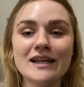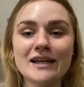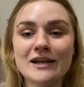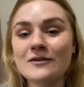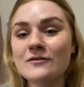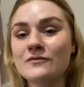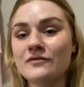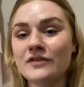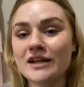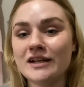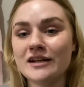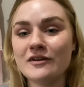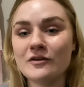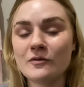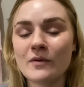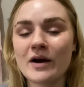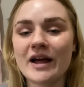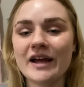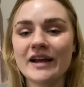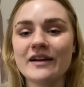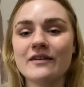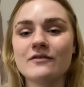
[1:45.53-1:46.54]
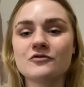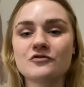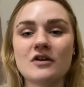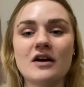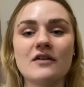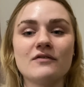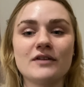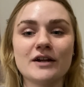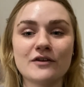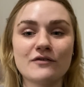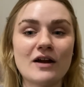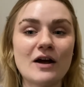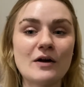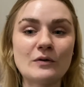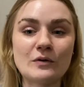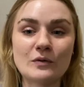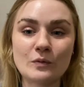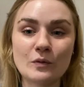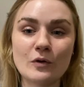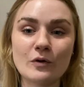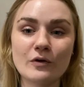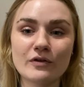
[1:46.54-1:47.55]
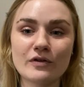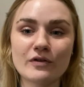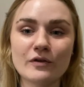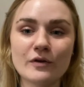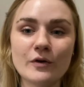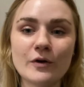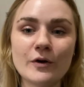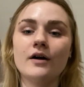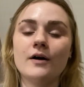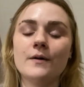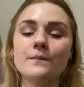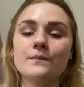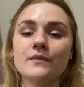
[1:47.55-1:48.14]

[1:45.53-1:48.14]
convenient way of travelling around Warsaw.